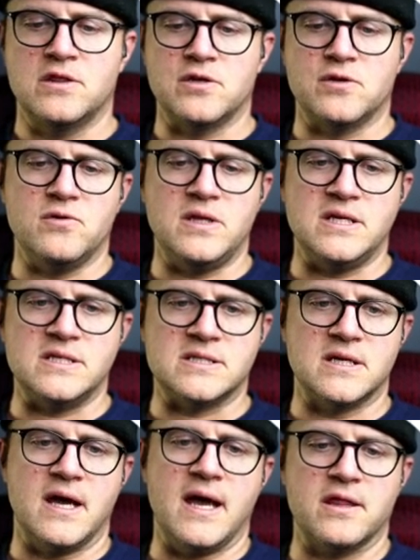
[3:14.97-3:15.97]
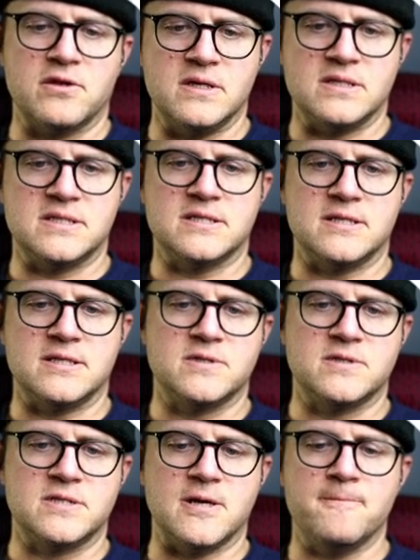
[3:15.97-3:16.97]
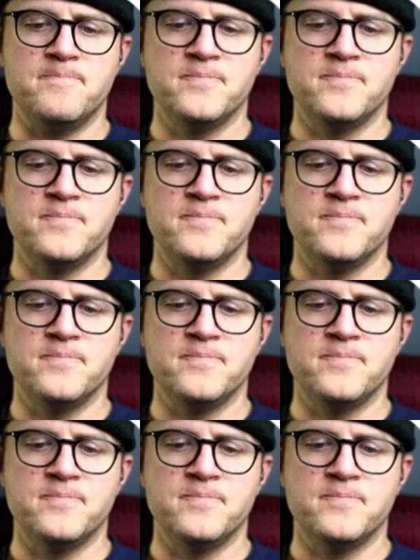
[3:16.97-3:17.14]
through this system. So